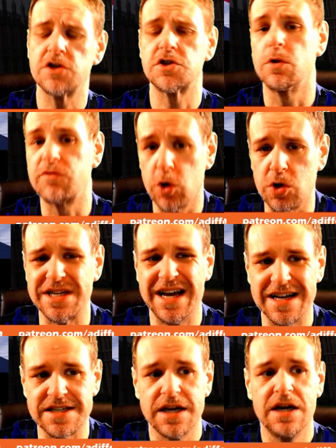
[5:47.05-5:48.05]
So, of course, it
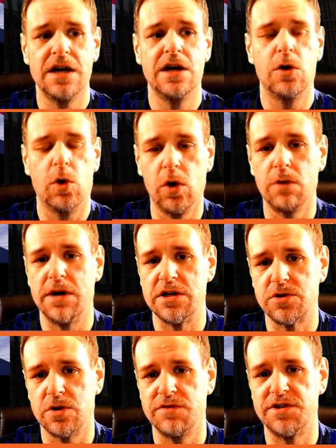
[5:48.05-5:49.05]
has
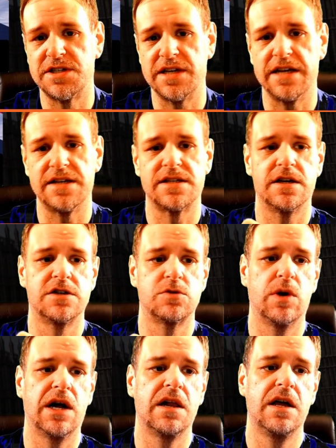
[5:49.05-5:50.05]
almost all of the seats as
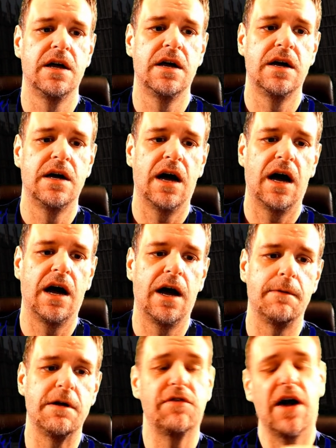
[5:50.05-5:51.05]
well.
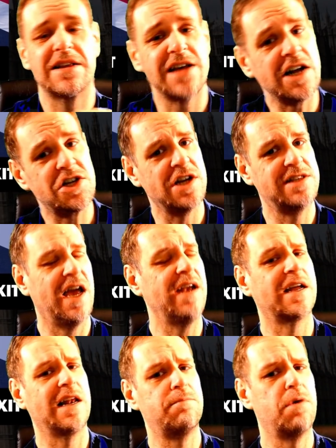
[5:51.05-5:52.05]
Uh, in fact, it's actually
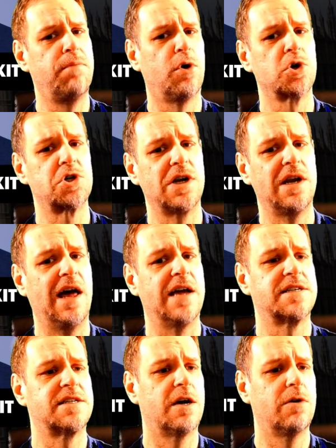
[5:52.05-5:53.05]
technically proportionally
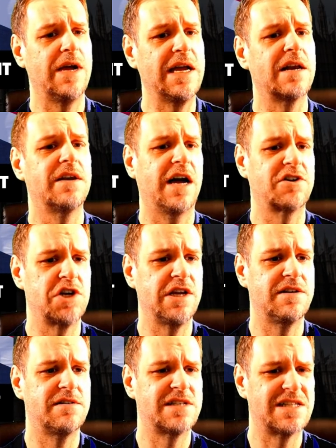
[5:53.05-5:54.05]
less. So, England
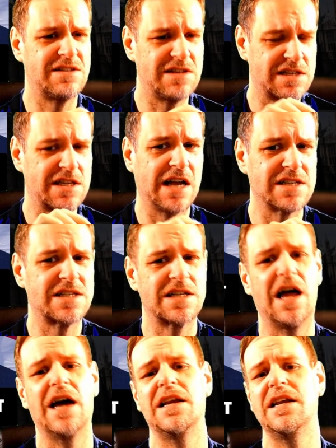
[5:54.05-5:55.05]
actually has
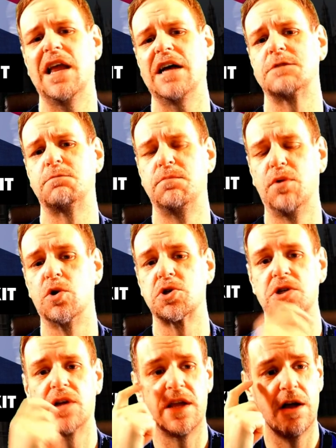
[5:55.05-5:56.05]
slightly less
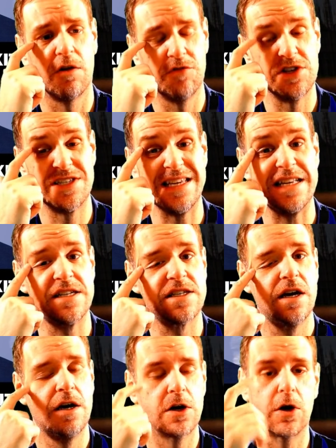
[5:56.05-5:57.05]
proportionally of the seats
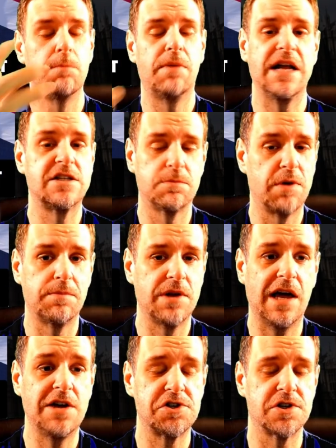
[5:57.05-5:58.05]
compared to
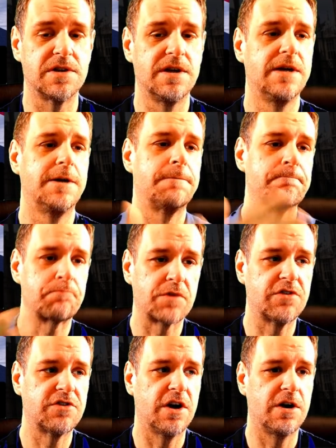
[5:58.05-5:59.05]
population.
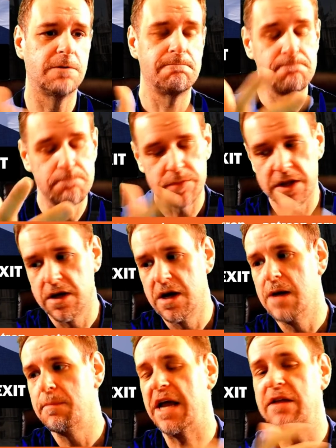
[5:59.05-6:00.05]
So,
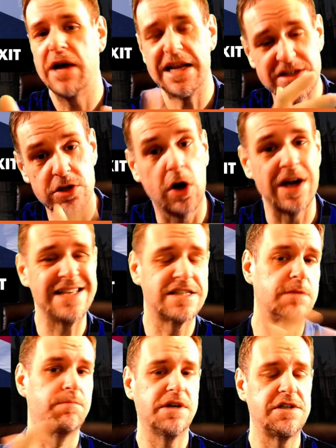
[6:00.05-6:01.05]
but anyway, it's not. It's
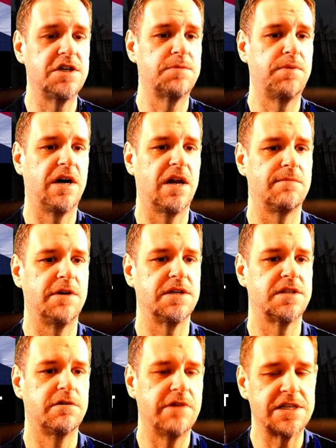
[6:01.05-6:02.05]
the British
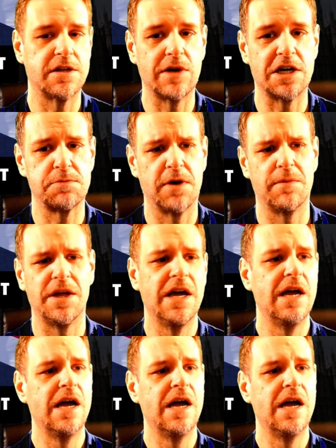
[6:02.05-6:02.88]
Parliament. There is no English Parliament,